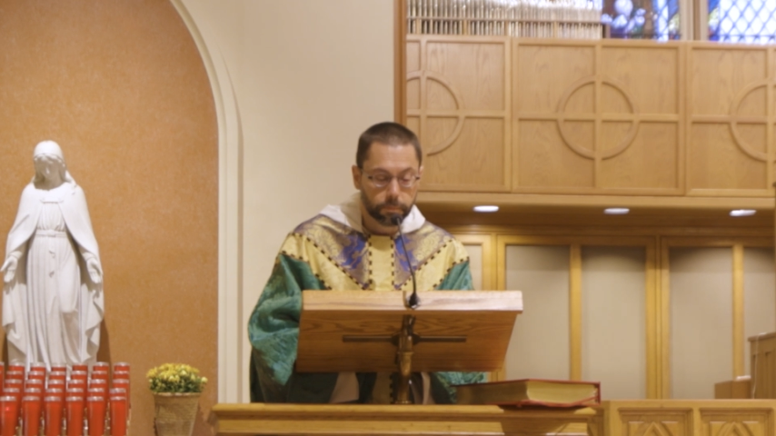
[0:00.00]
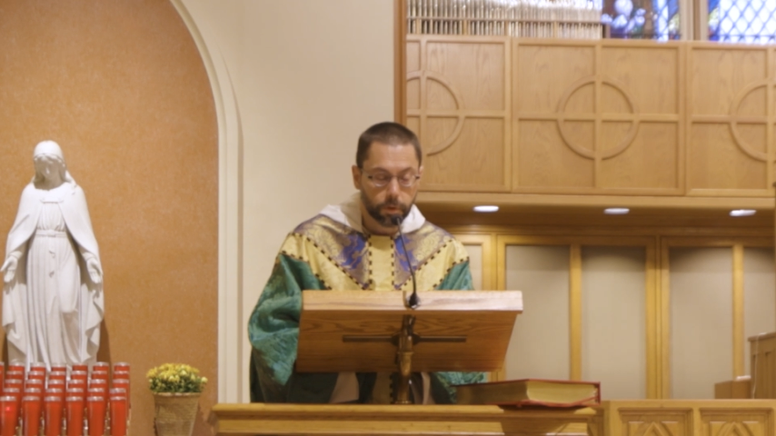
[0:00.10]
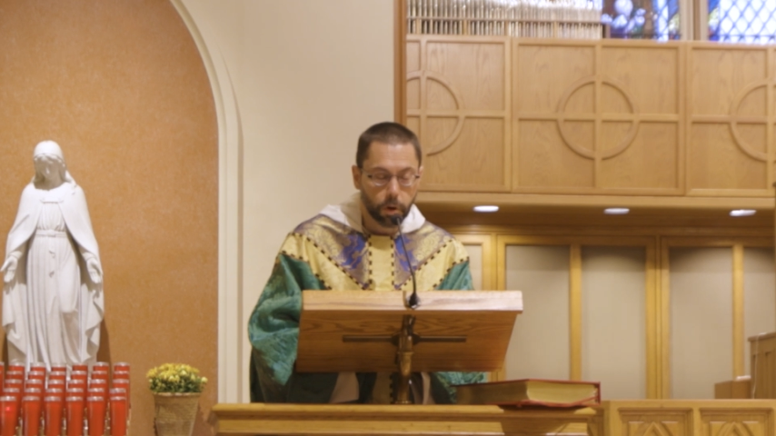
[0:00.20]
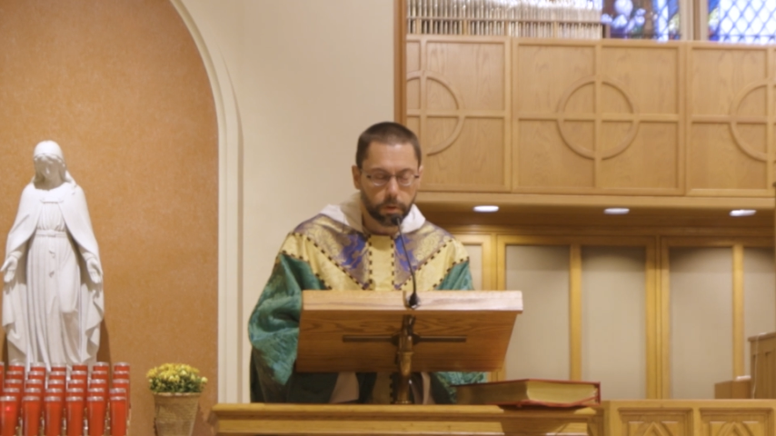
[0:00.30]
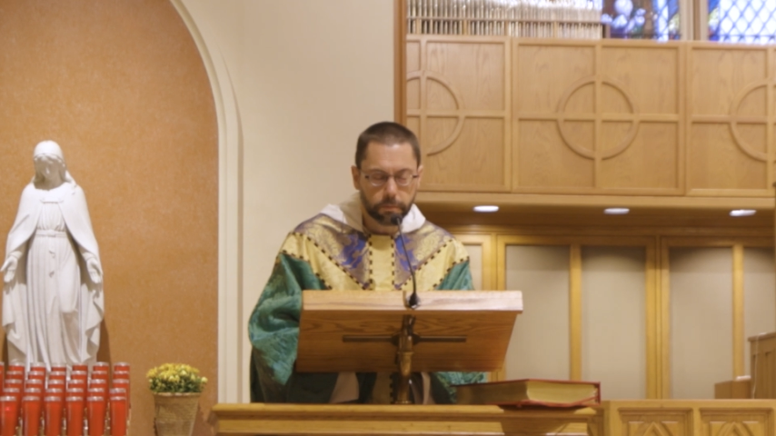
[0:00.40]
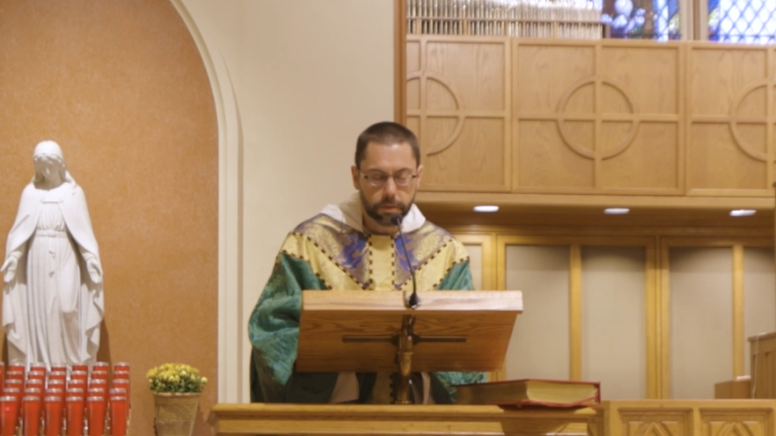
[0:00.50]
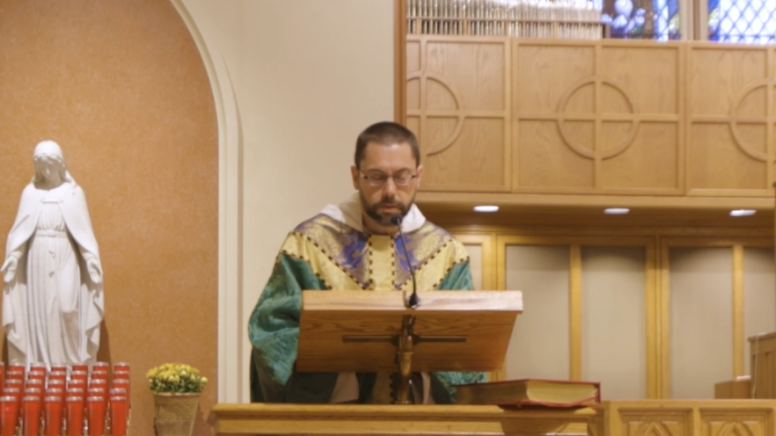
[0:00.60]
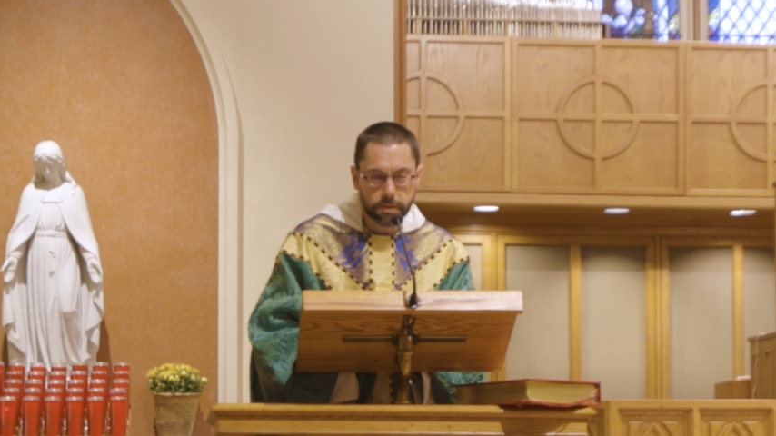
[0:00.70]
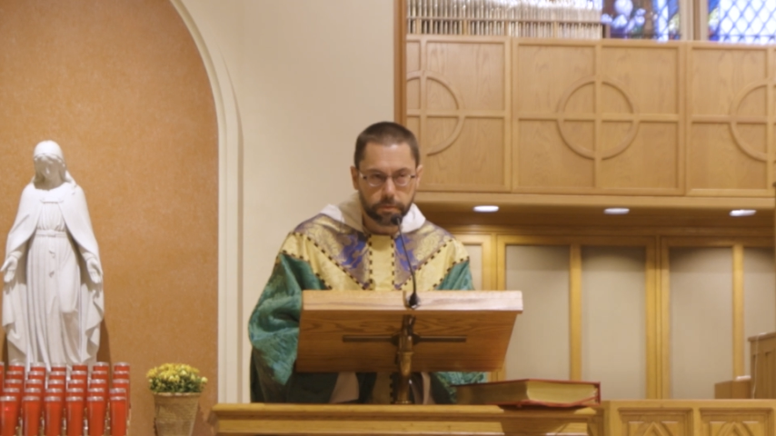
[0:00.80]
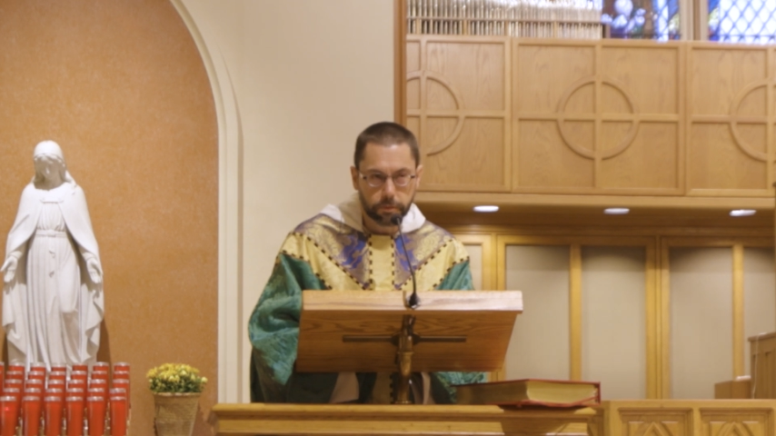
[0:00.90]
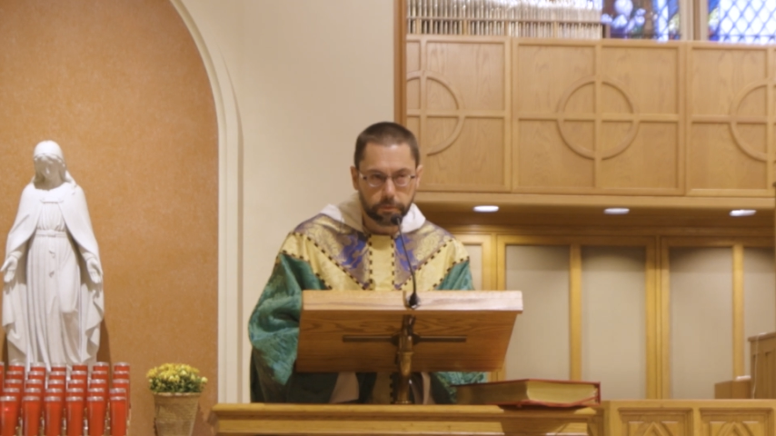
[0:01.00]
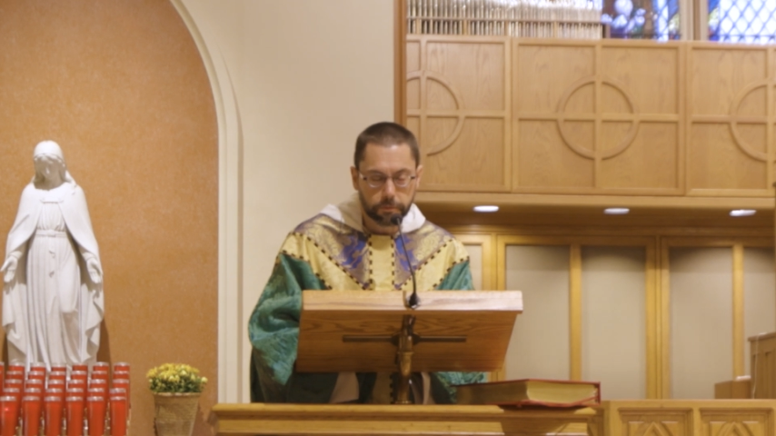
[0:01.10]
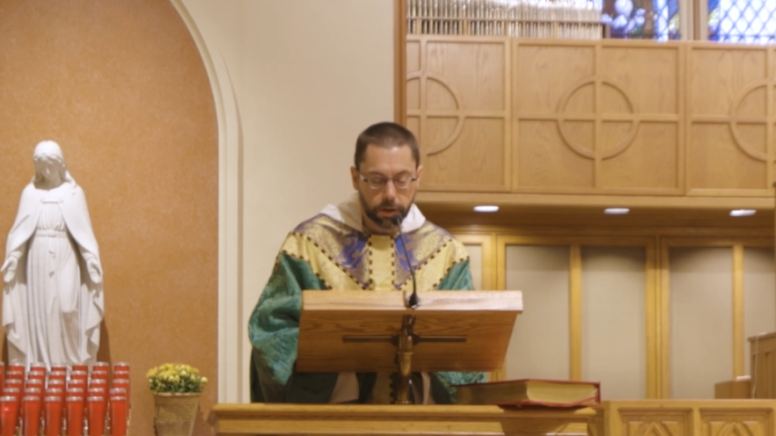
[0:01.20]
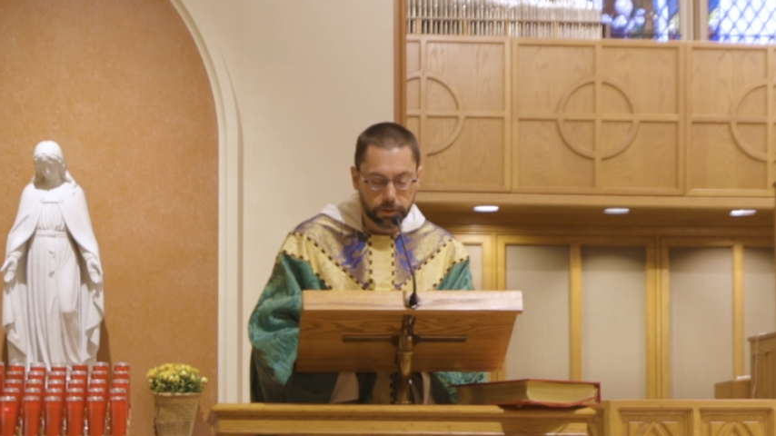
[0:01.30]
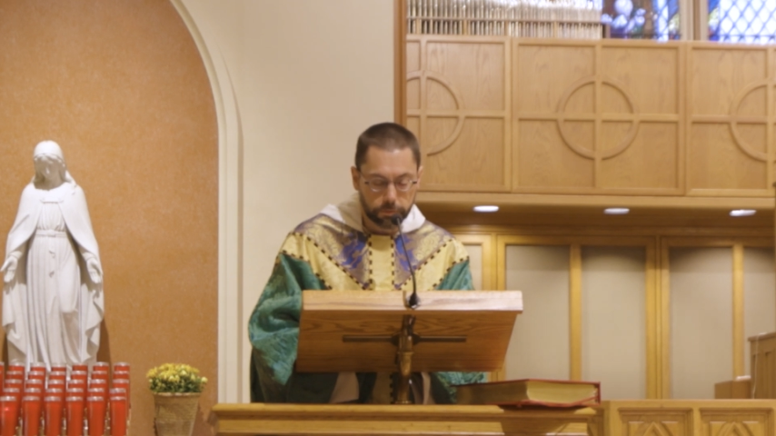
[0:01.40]
All of this is for
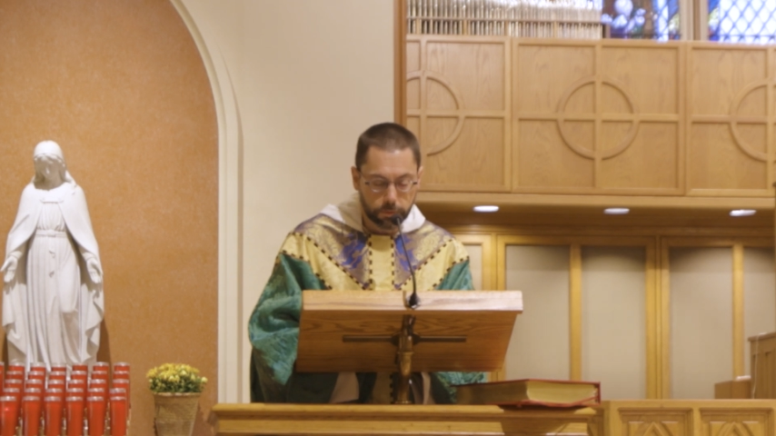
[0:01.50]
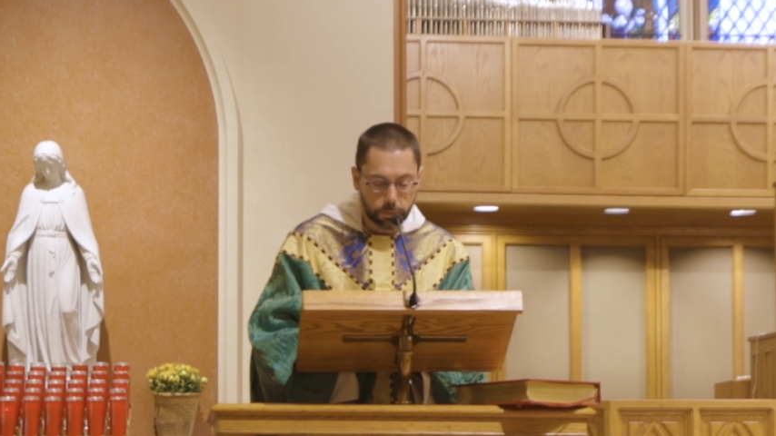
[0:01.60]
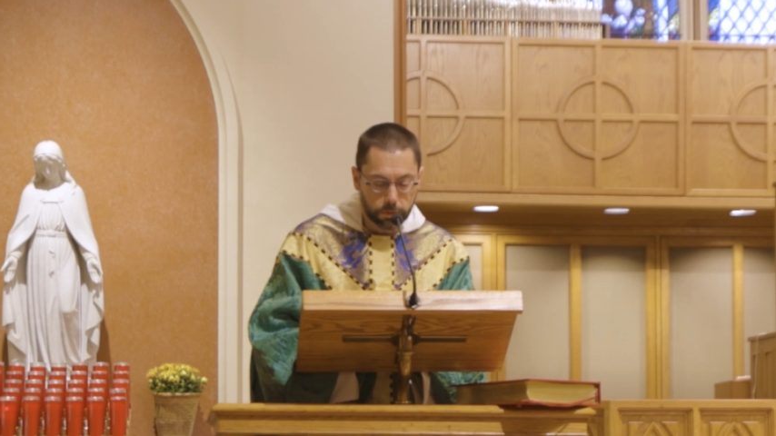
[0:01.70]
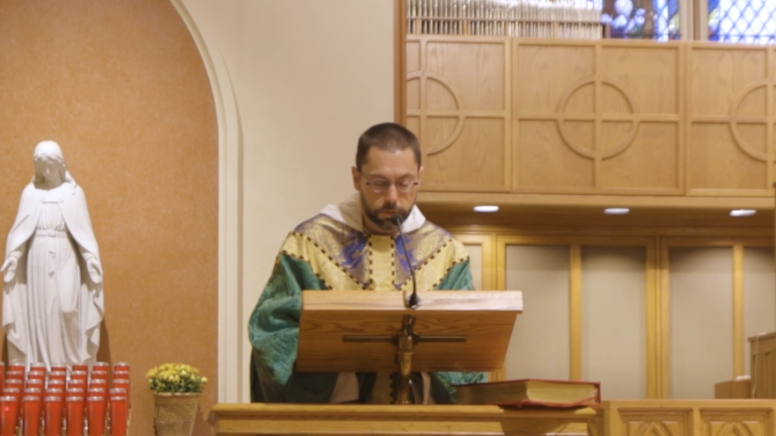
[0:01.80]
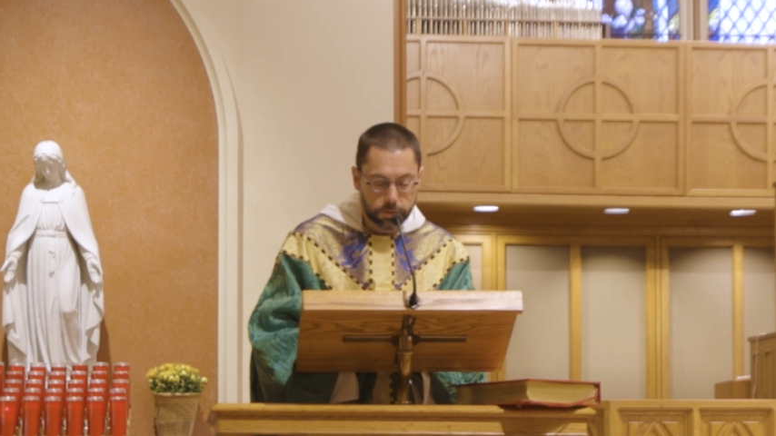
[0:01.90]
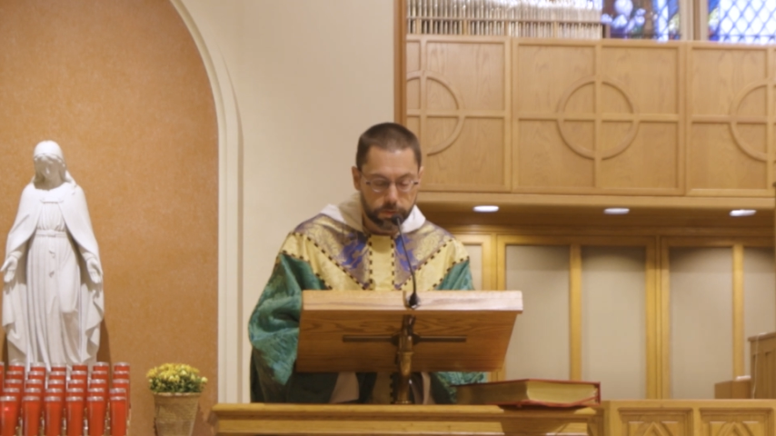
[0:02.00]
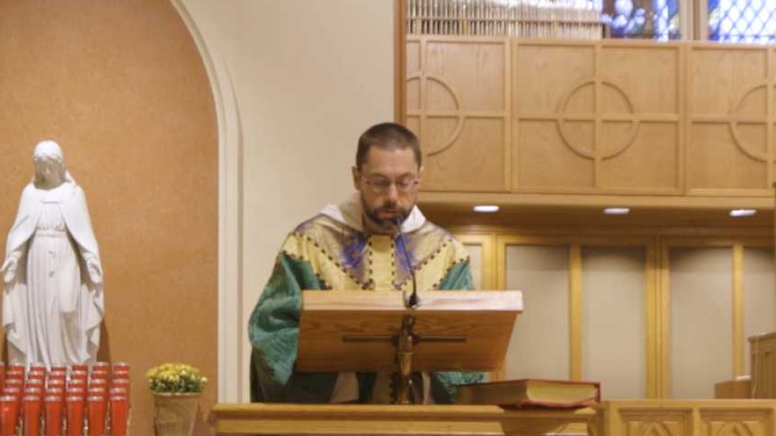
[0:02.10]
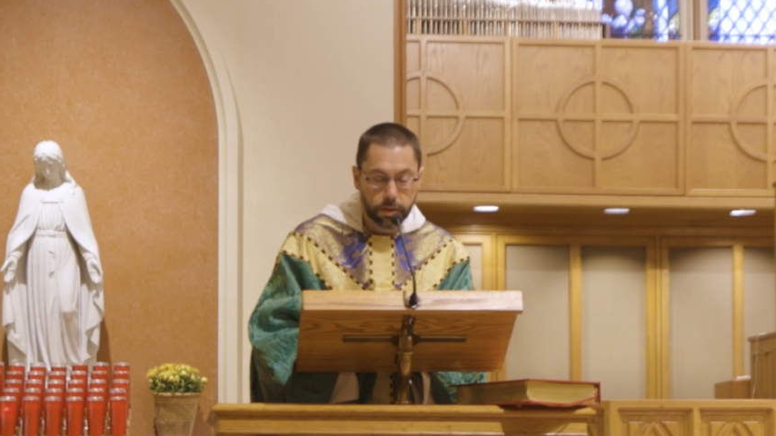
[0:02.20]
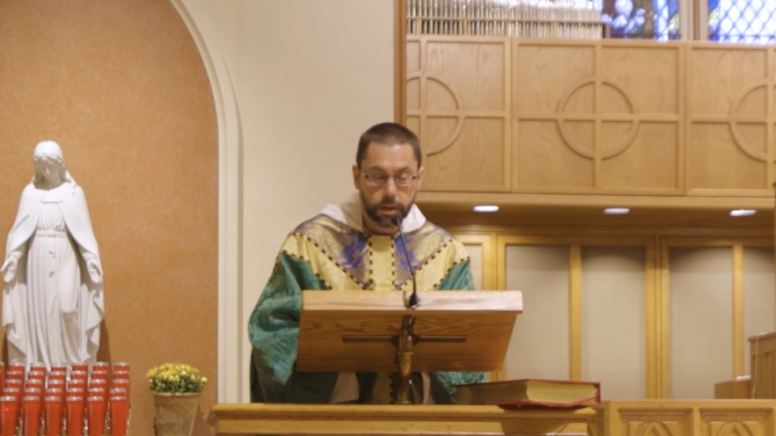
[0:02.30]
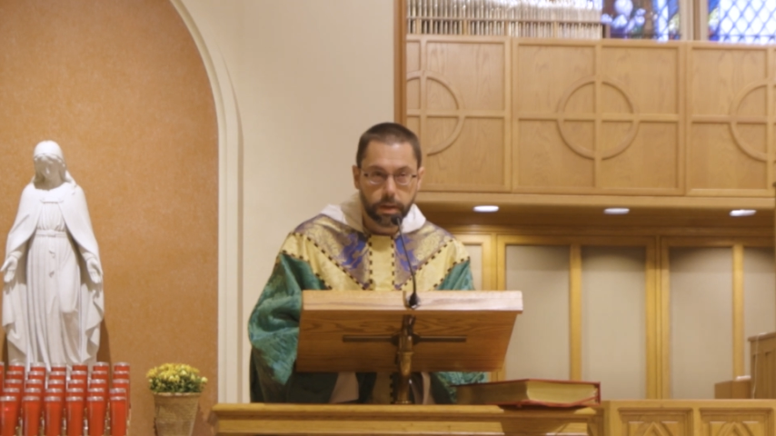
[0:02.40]
fun, of course,